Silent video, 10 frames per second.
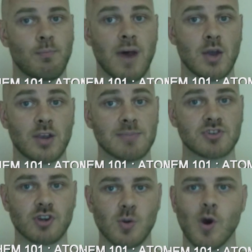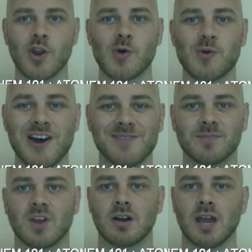Biochemistry
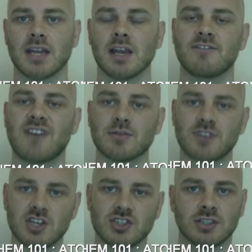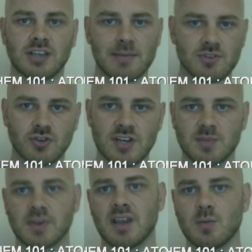101. All right, a little foundational chemistry
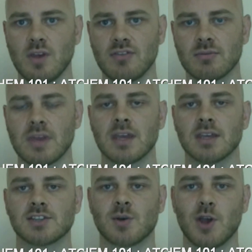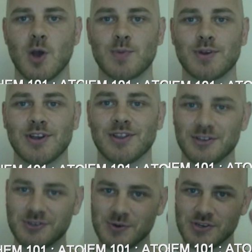to begin with. So I hope
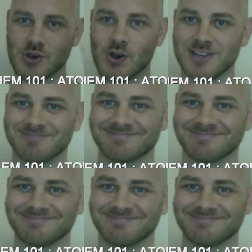that you enjoy.